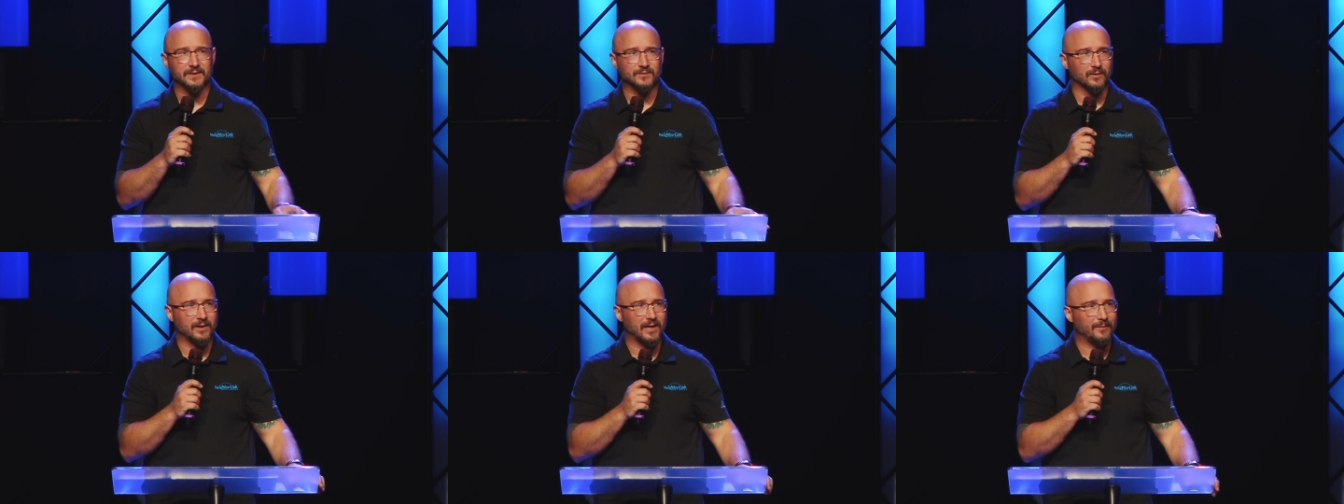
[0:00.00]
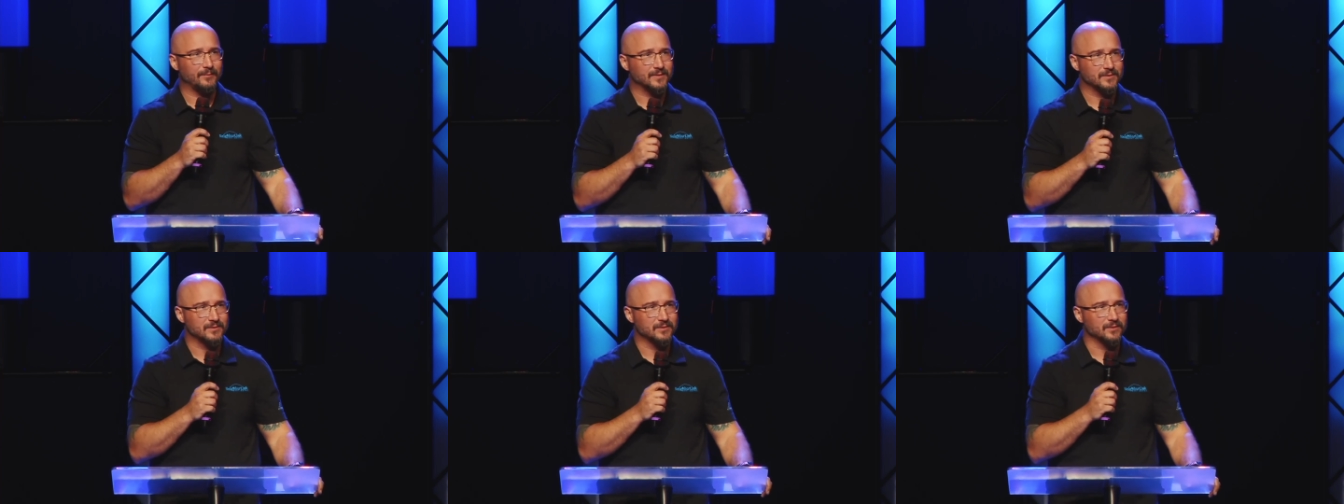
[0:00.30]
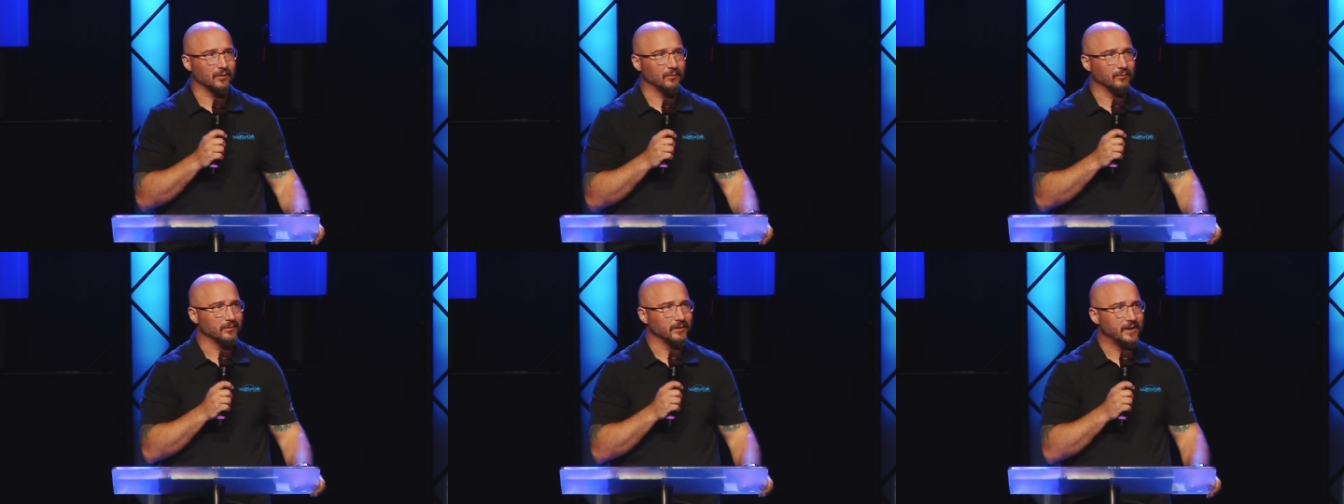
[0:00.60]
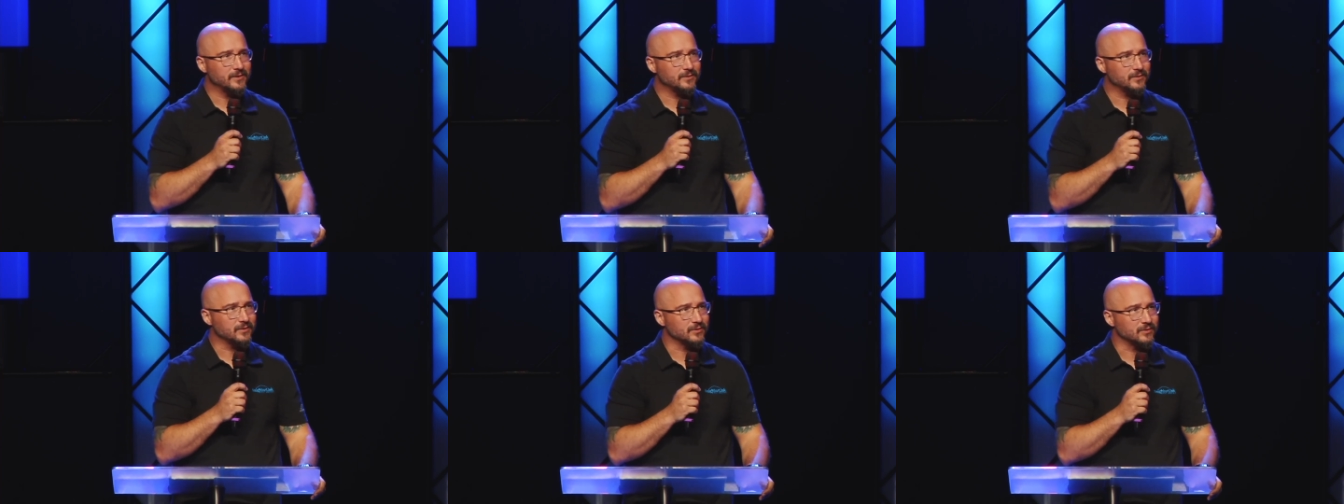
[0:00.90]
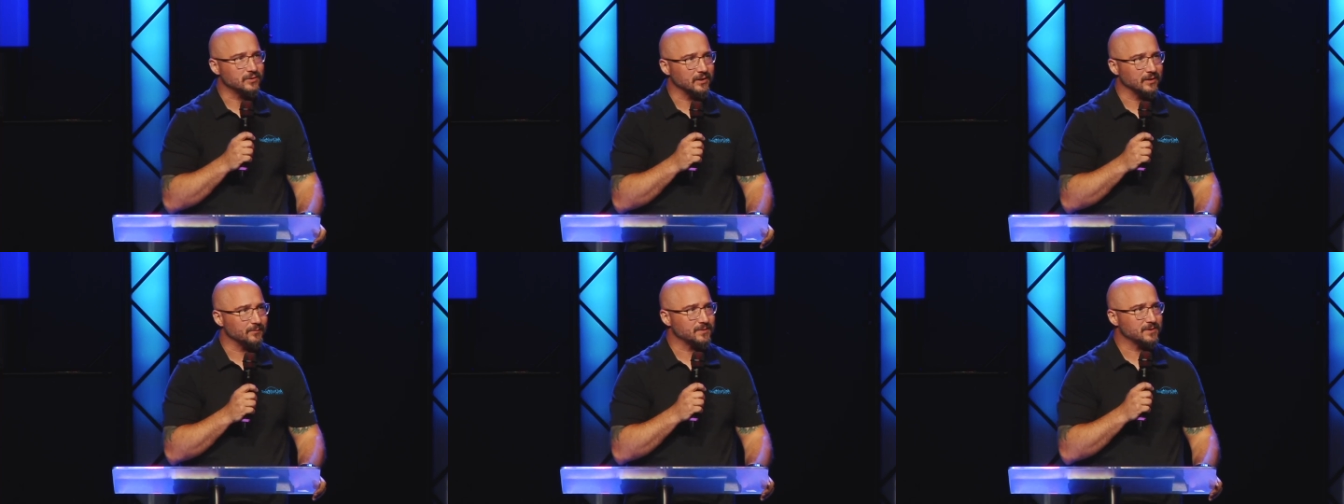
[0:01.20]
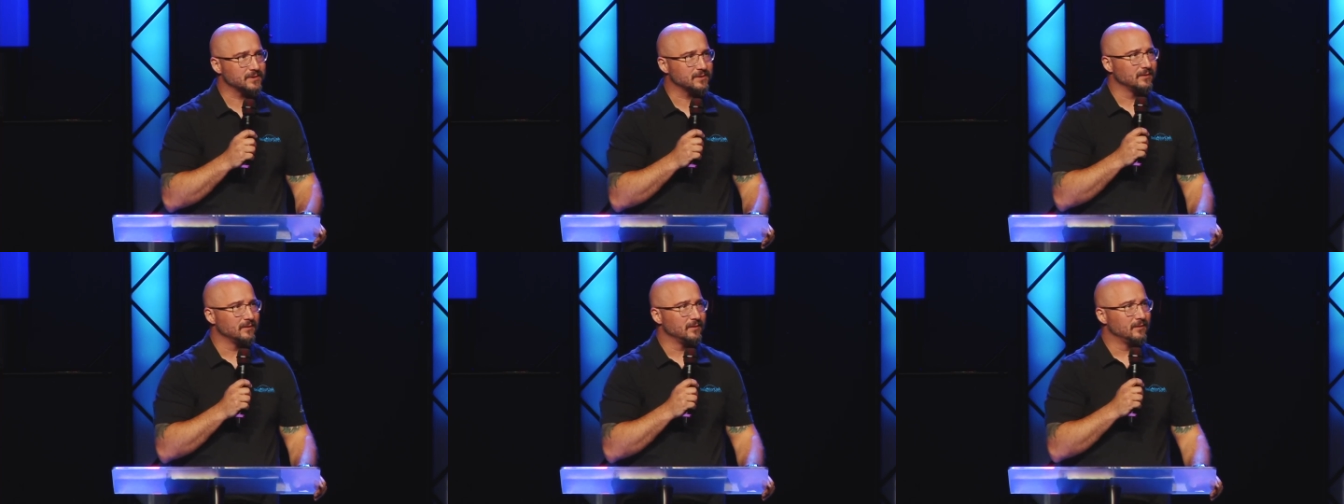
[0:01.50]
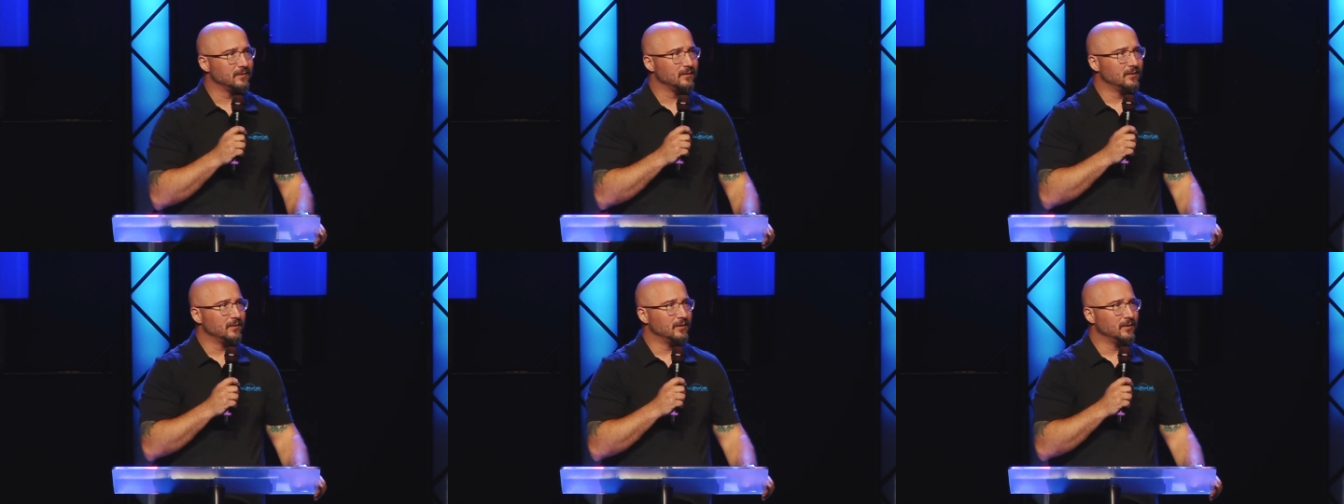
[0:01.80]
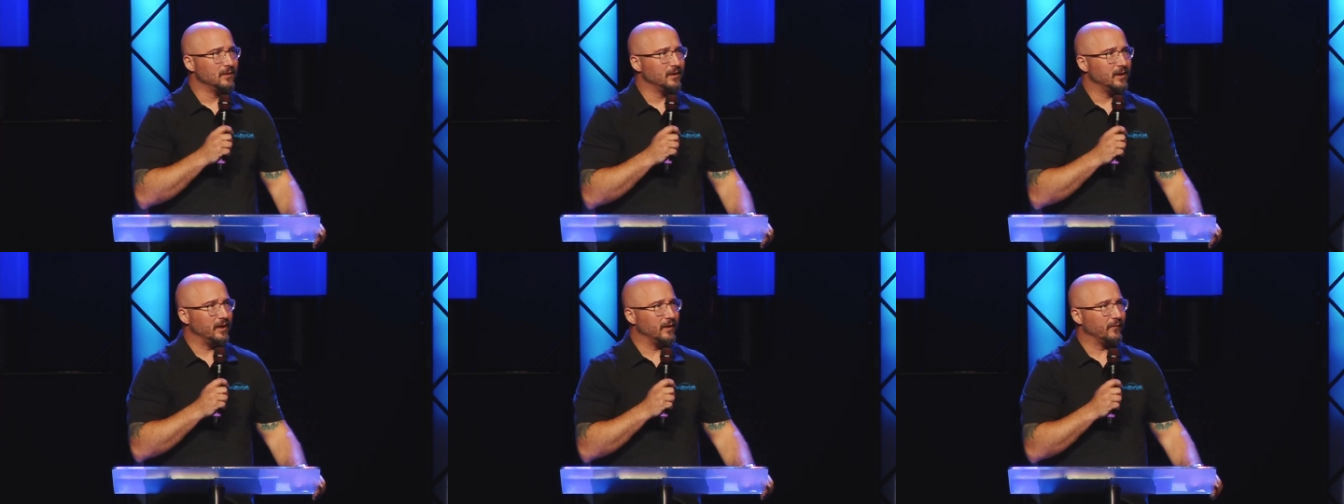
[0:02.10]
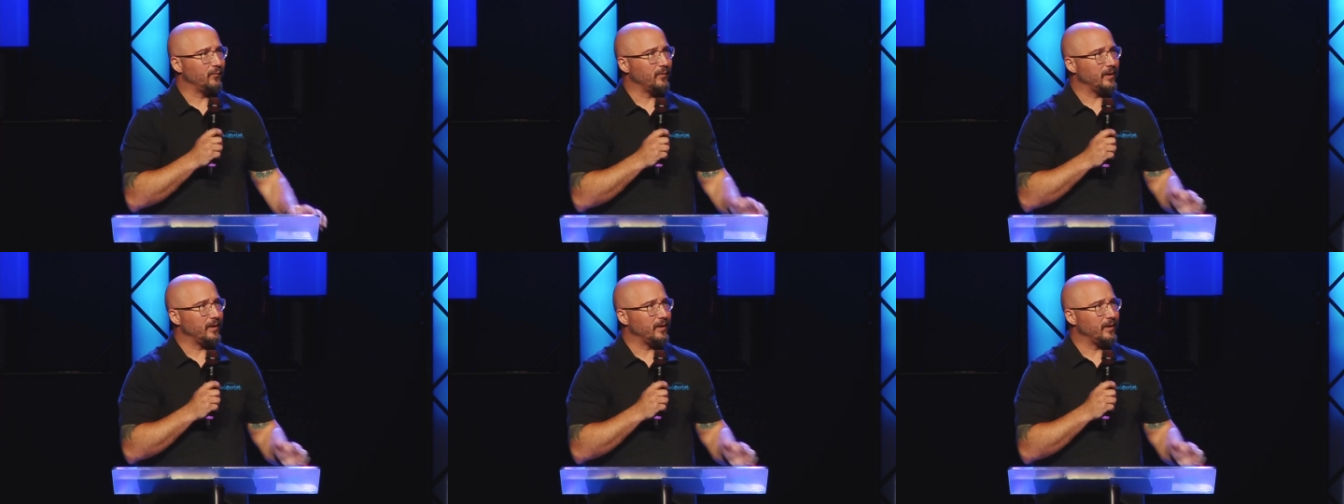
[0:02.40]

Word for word: What happens to our relationships if